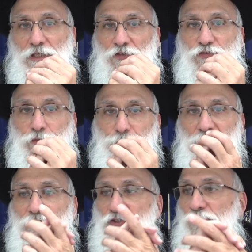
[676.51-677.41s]
is
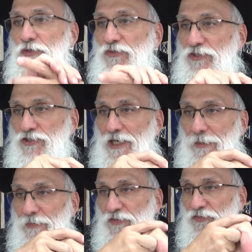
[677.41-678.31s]
forbidden to use on
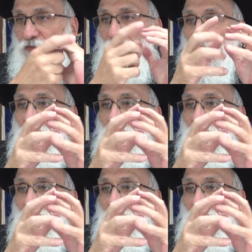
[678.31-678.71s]
Shabbos.